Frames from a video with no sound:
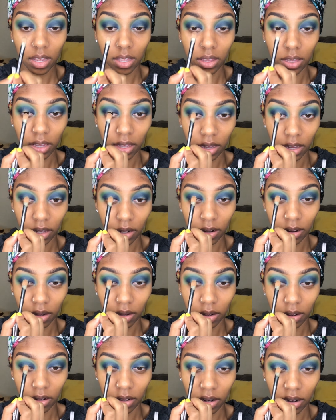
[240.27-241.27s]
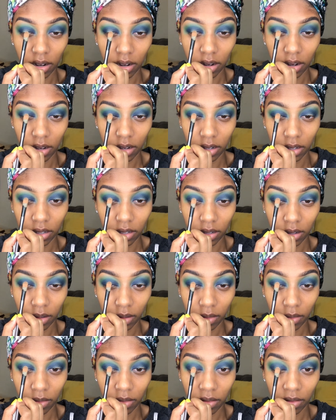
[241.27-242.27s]
and then just
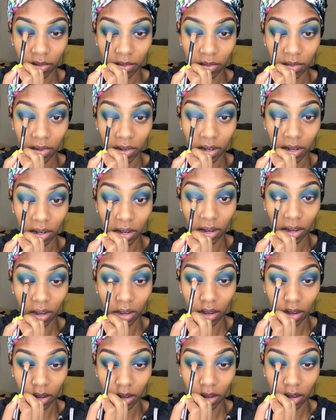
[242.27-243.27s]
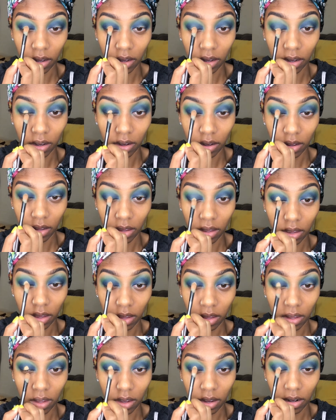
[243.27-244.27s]
putting
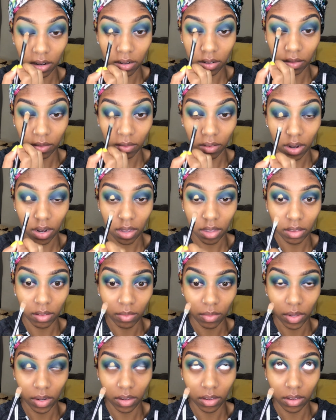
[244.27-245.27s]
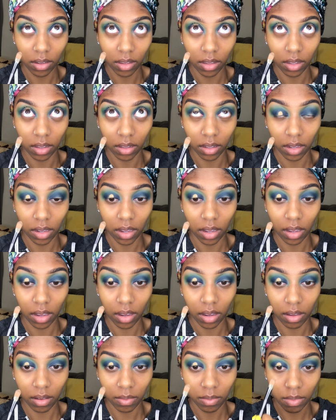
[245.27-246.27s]
that right in the middle and then looking
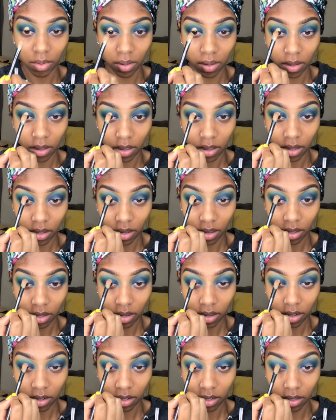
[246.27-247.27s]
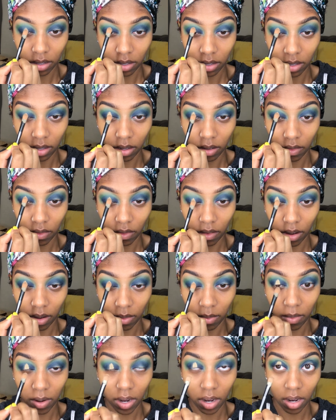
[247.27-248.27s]
up to see if
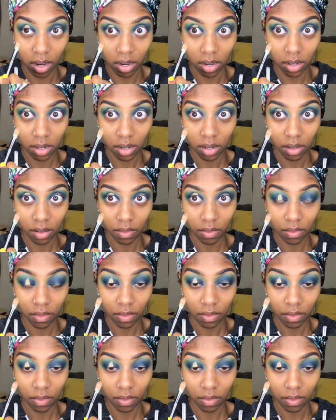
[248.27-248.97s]
I'm high enough.